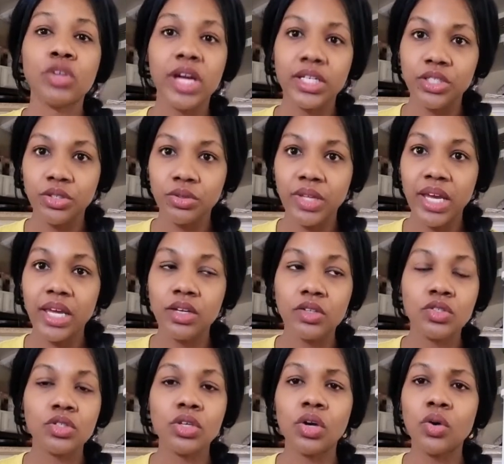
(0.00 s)
try to do that
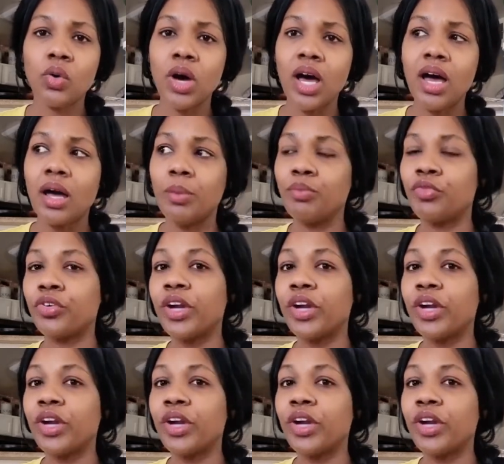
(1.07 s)
so um,